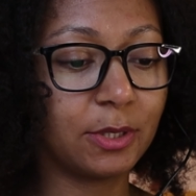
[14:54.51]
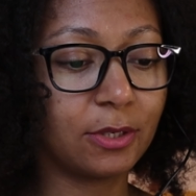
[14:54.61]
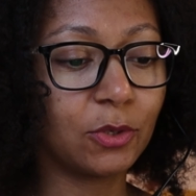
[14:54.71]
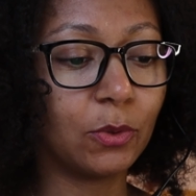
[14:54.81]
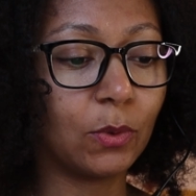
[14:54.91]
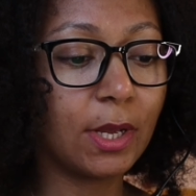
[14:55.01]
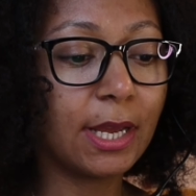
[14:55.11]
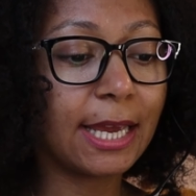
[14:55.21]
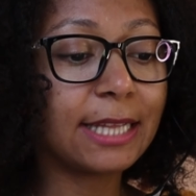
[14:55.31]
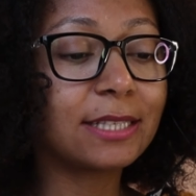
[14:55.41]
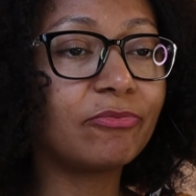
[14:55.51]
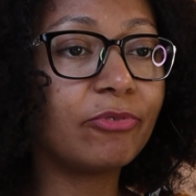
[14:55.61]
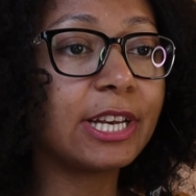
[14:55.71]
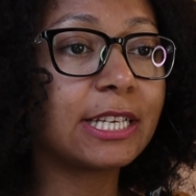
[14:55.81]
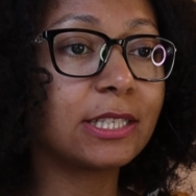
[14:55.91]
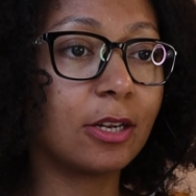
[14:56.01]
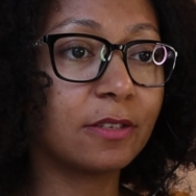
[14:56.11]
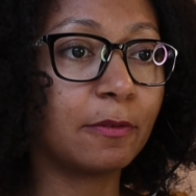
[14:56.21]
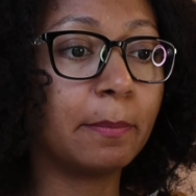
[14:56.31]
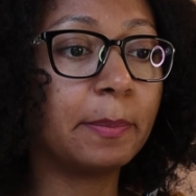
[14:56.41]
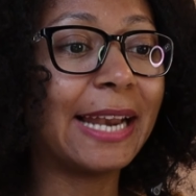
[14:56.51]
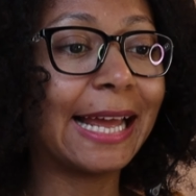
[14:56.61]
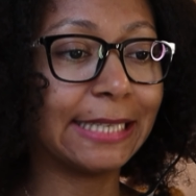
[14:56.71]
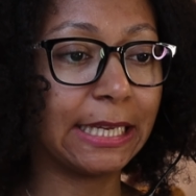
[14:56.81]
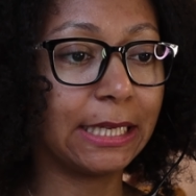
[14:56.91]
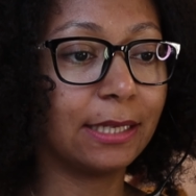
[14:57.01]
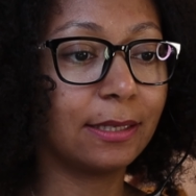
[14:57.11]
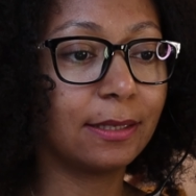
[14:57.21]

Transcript: So it really starts from planning